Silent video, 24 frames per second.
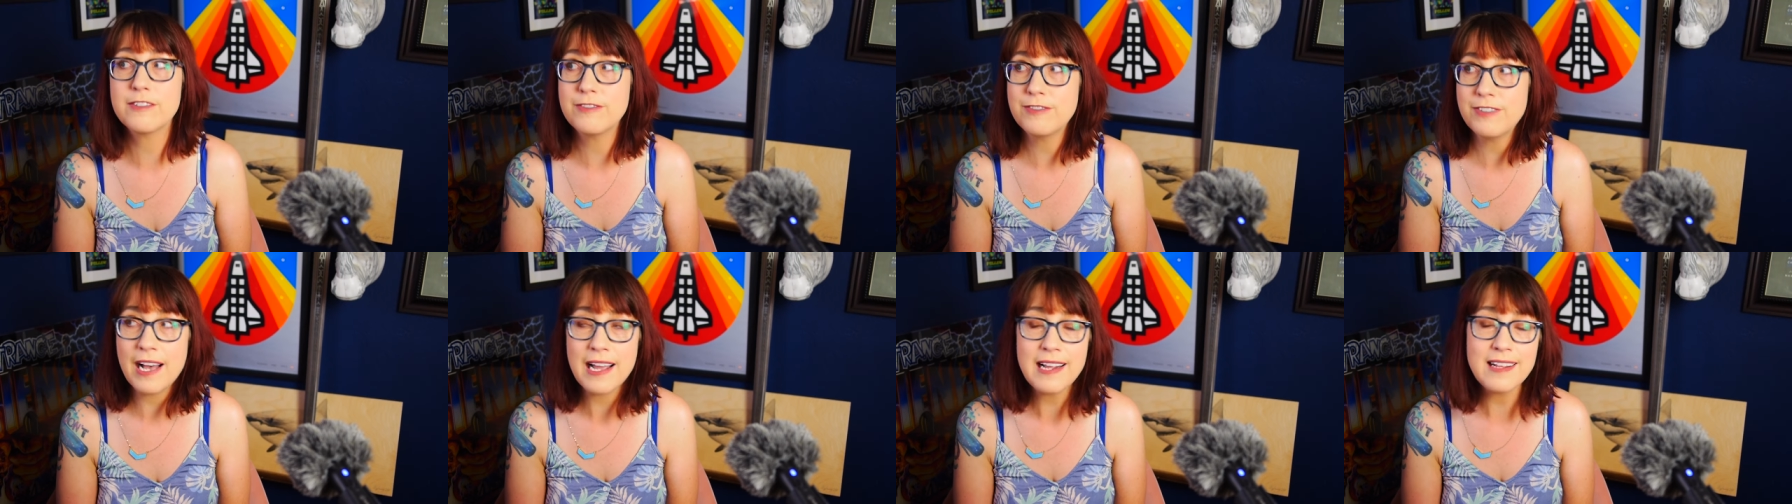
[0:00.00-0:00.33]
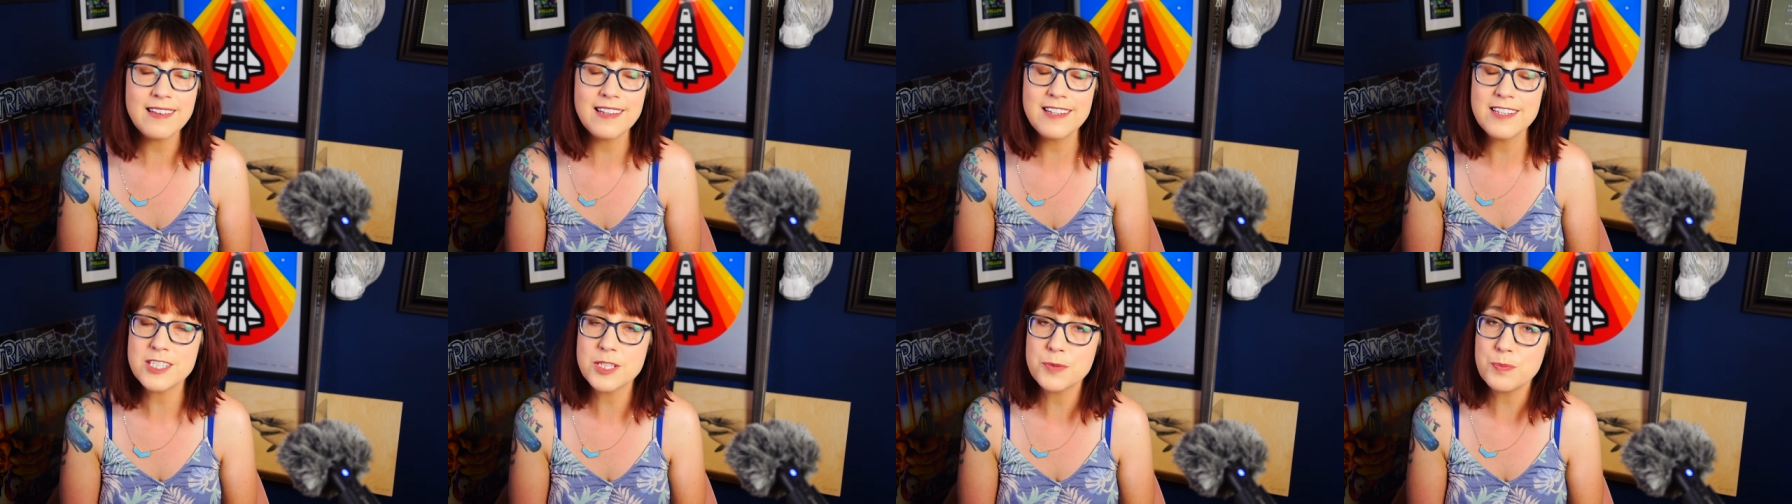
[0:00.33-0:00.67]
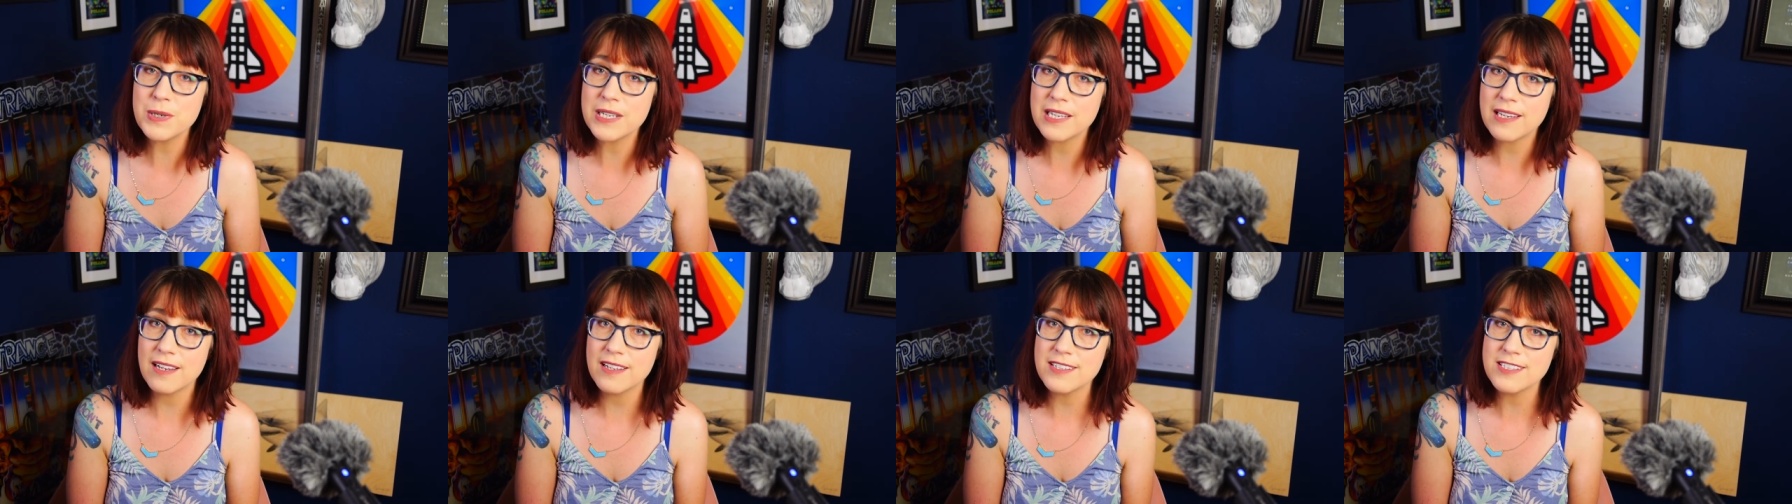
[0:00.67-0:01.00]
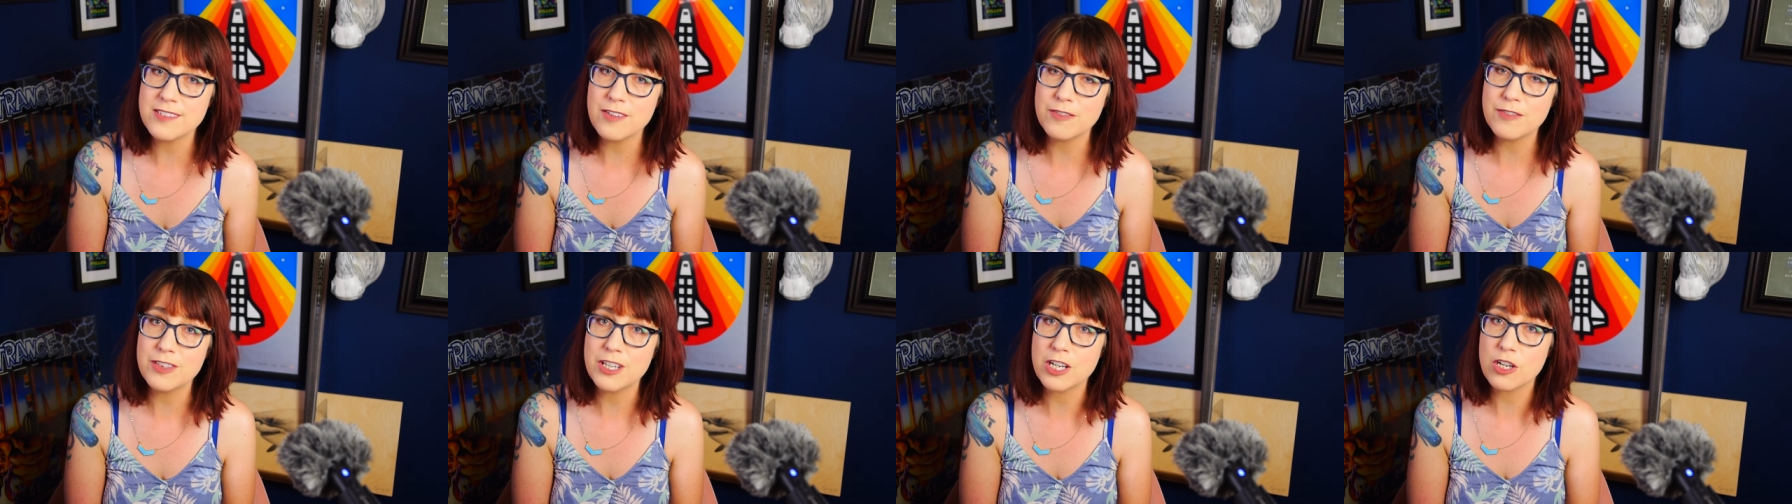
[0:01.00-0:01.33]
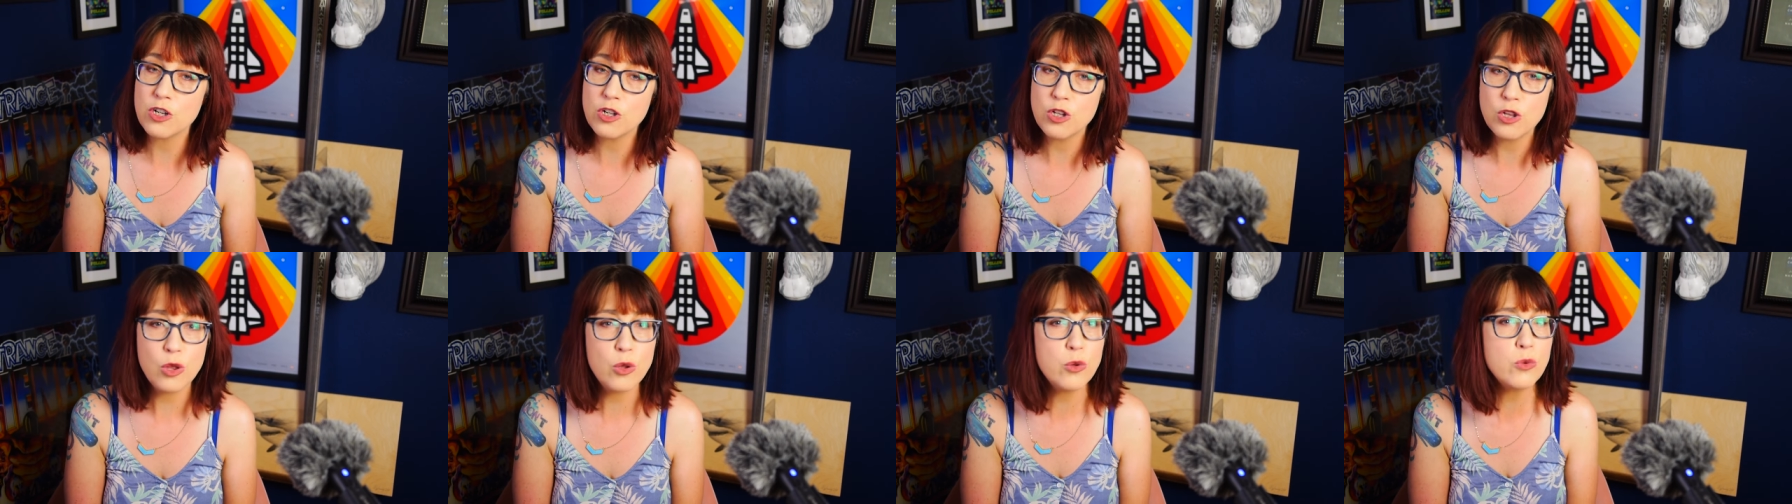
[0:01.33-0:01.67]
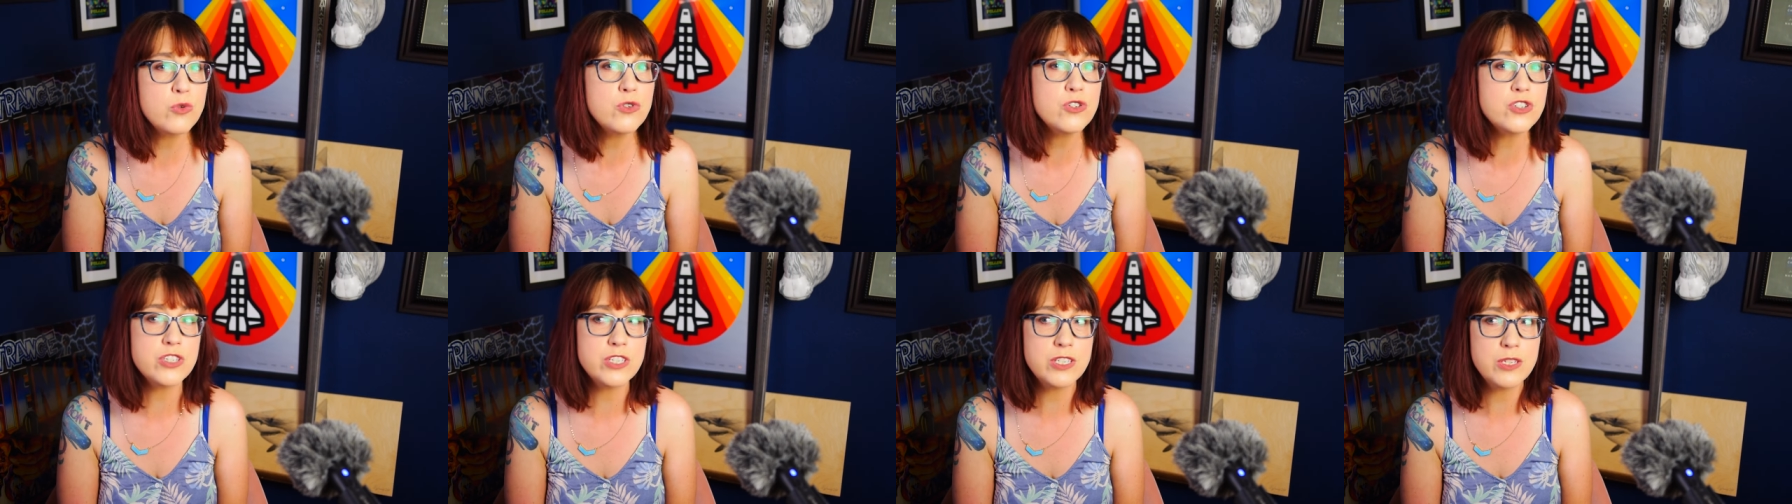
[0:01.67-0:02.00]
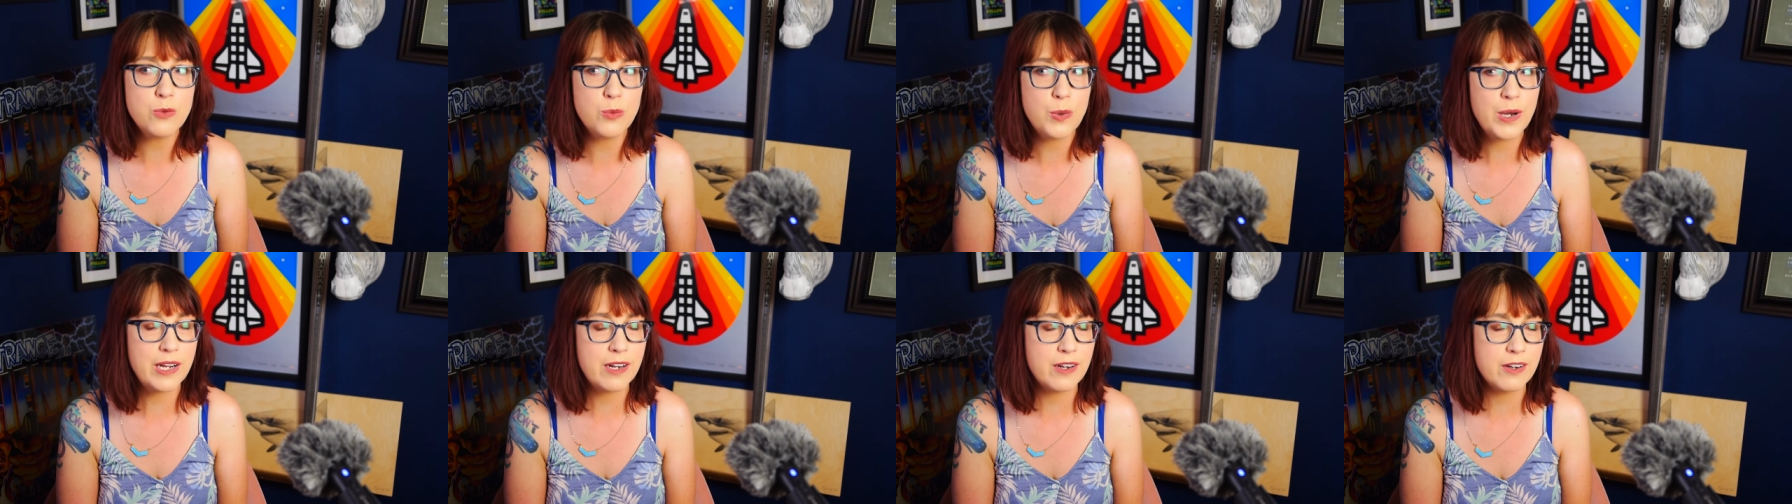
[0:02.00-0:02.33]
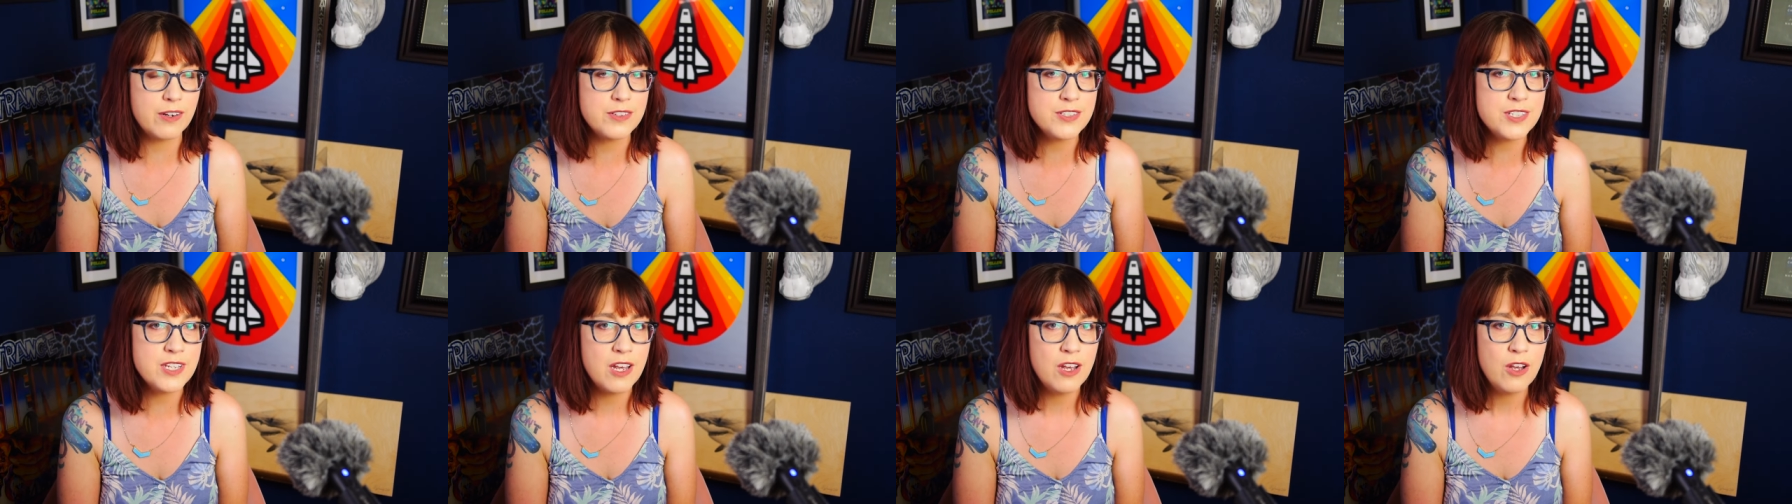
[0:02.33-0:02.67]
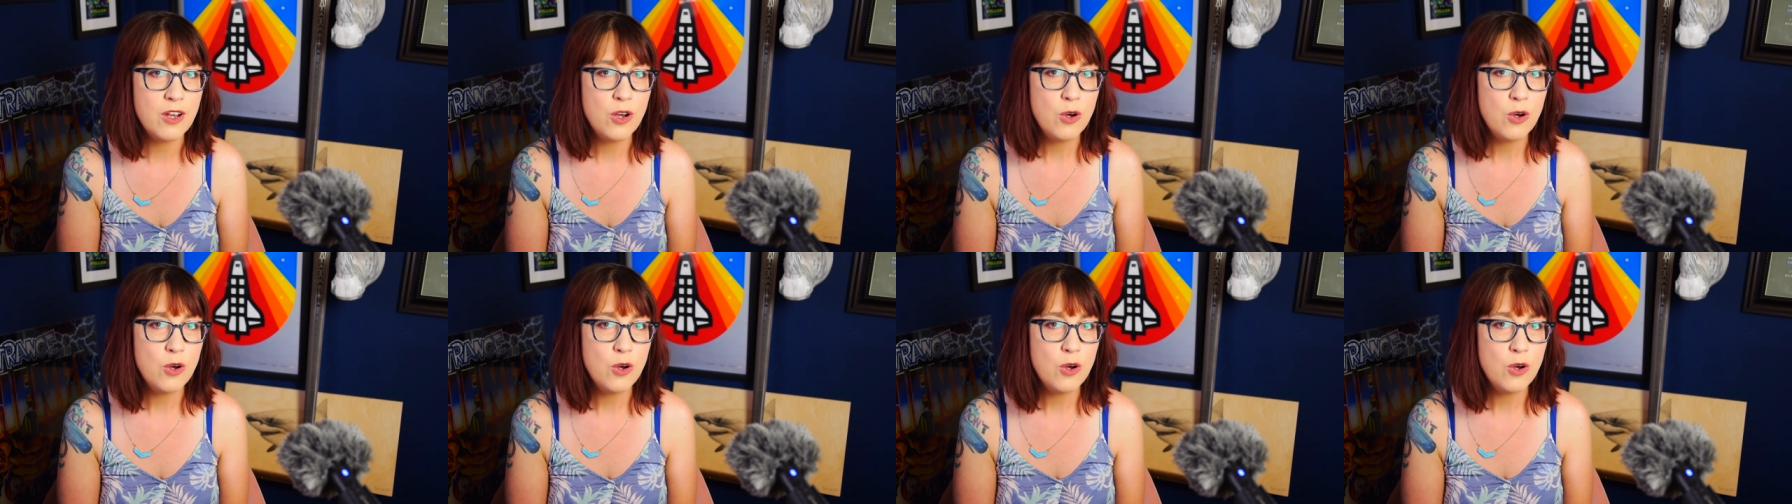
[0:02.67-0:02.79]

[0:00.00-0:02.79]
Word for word: violence because of the clothes she wears